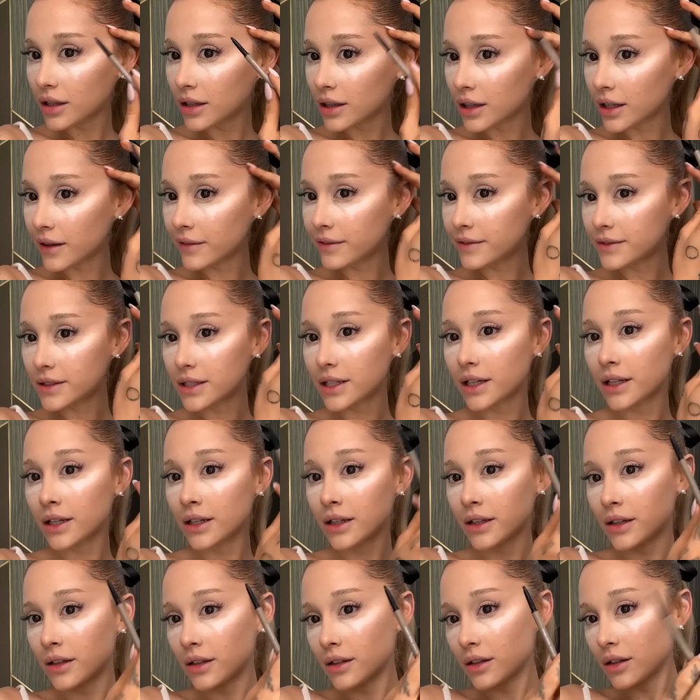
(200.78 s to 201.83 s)

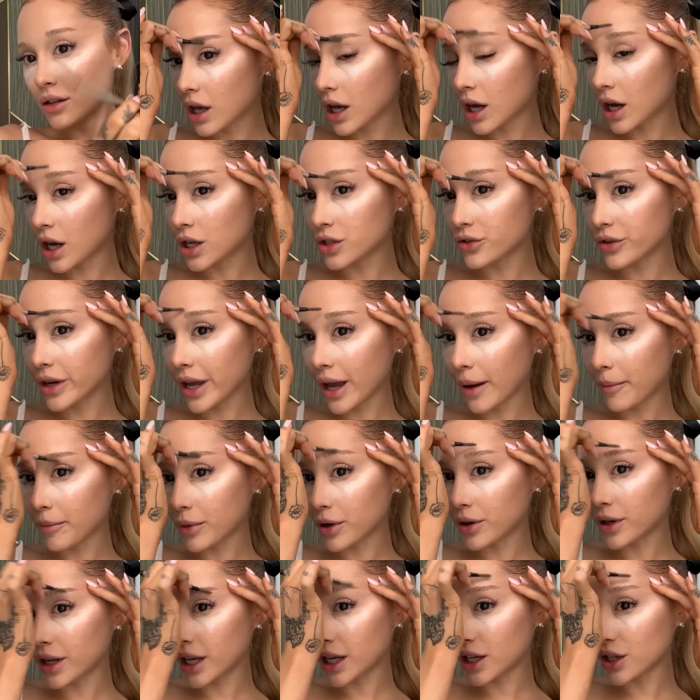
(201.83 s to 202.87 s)
lifted Audrey
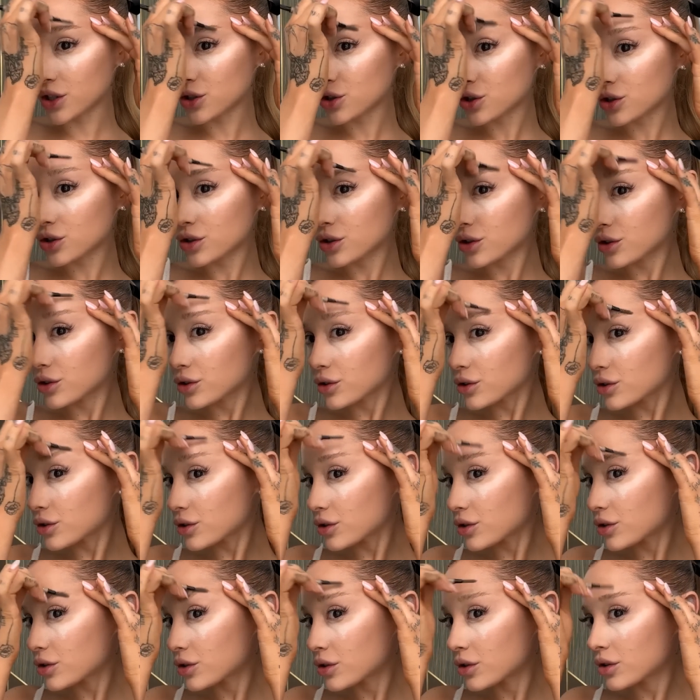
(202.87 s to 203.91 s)
Hepburn-ish
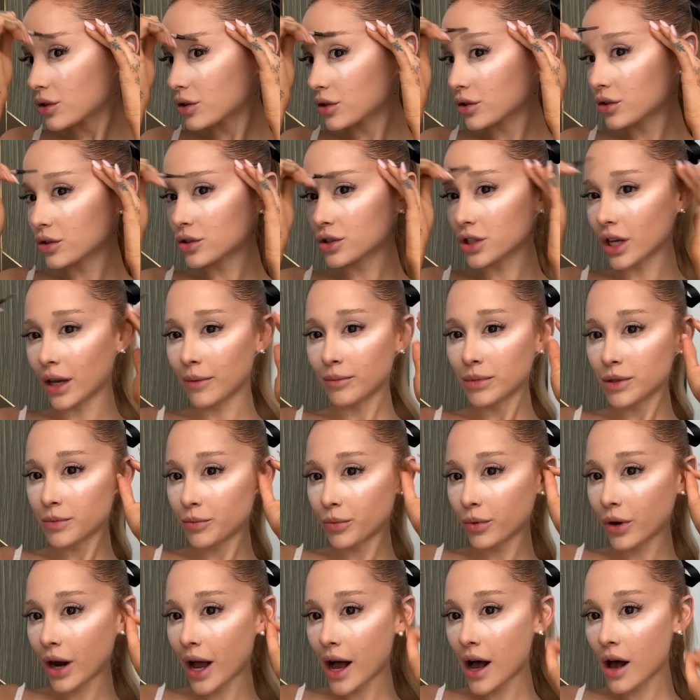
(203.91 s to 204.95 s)
shaped
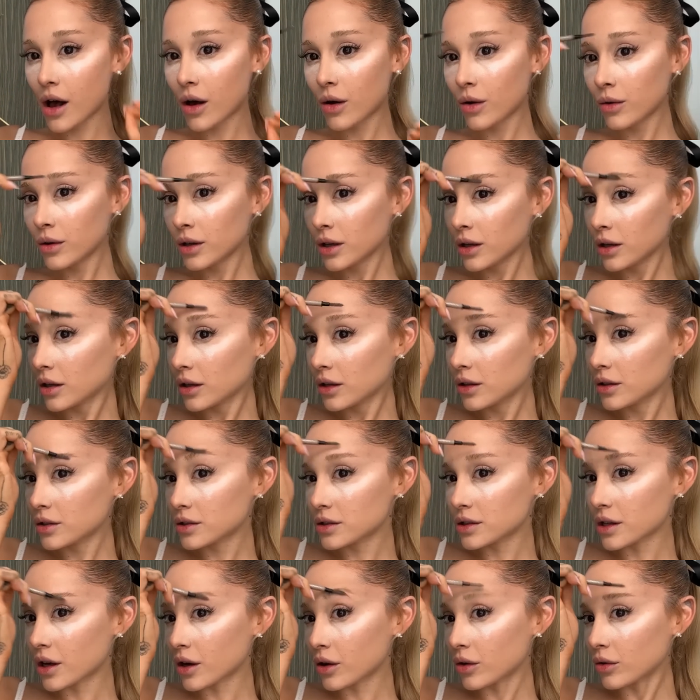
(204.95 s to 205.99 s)
brow.
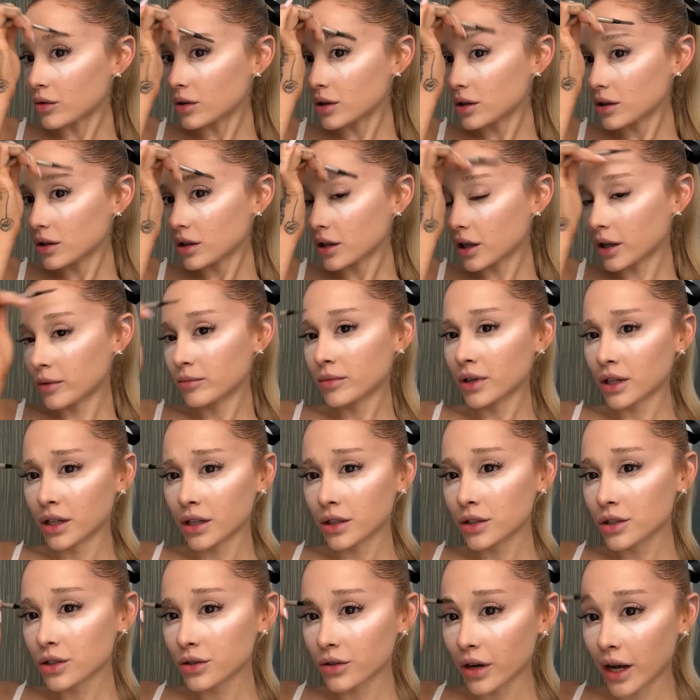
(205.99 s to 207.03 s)
So I'm
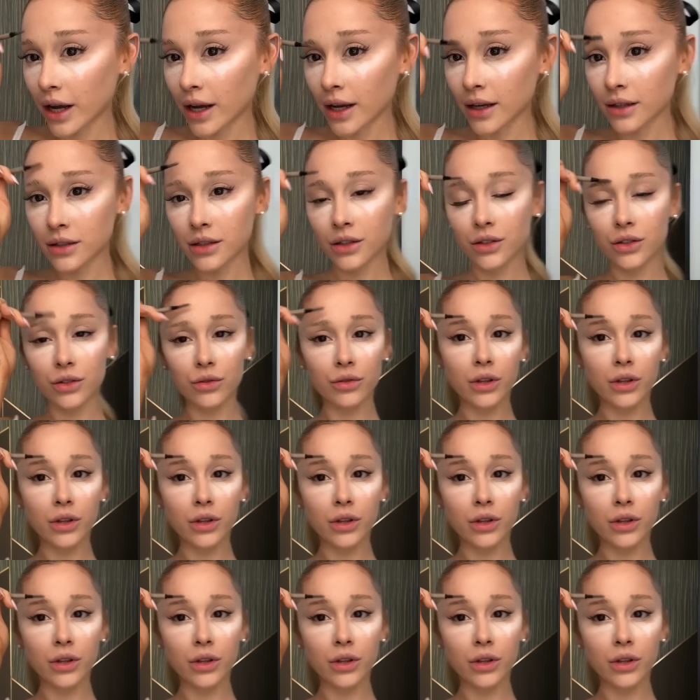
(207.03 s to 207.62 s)
gonna try to do